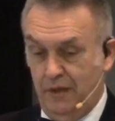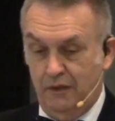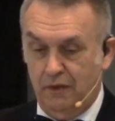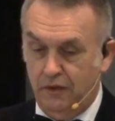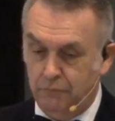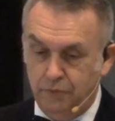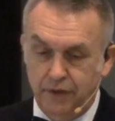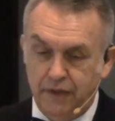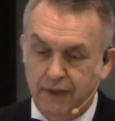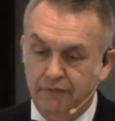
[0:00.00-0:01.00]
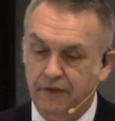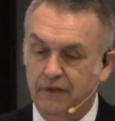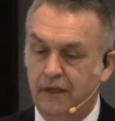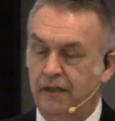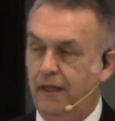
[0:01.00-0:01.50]
They'll read
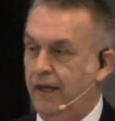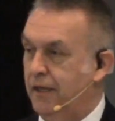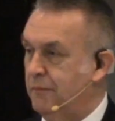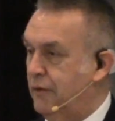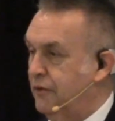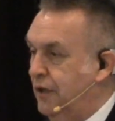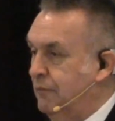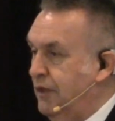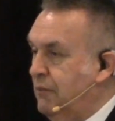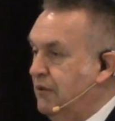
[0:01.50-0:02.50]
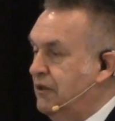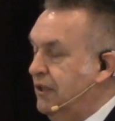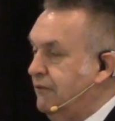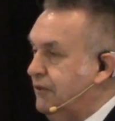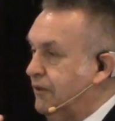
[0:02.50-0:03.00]
everything they can about them. They will
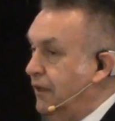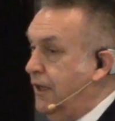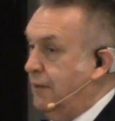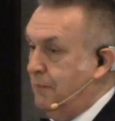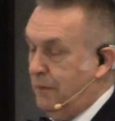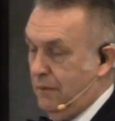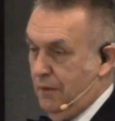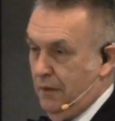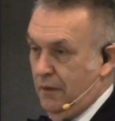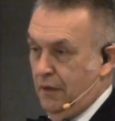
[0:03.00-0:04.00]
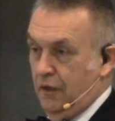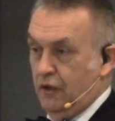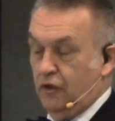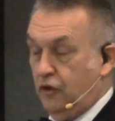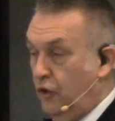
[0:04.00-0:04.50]
give to them
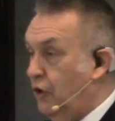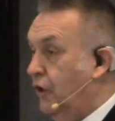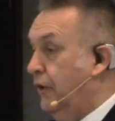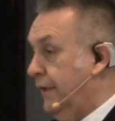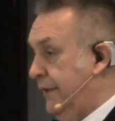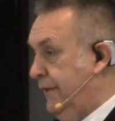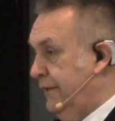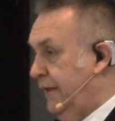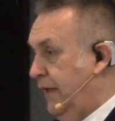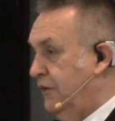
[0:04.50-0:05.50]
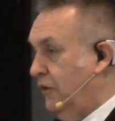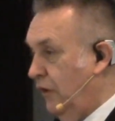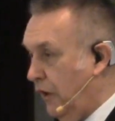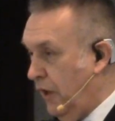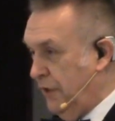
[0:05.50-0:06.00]
glory and
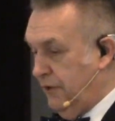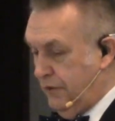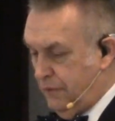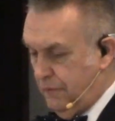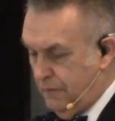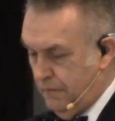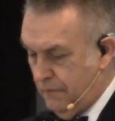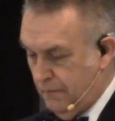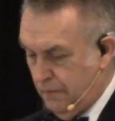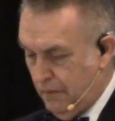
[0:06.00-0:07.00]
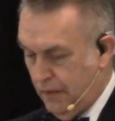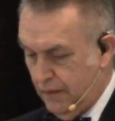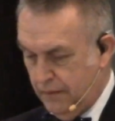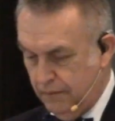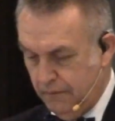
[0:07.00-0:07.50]
honor. All
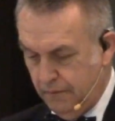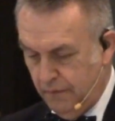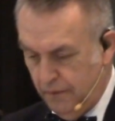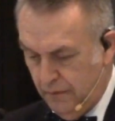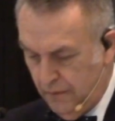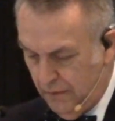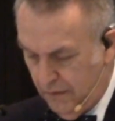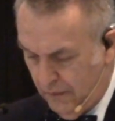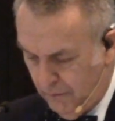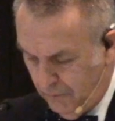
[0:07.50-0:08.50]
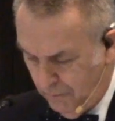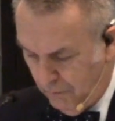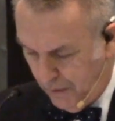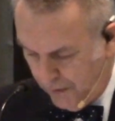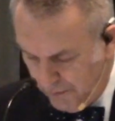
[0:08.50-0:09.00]
right? Now,
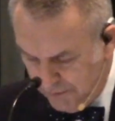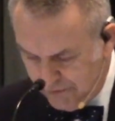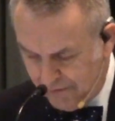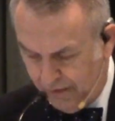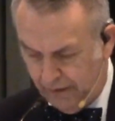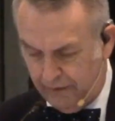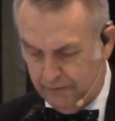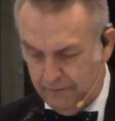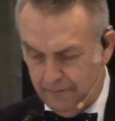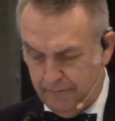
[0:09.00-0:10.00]
why is that?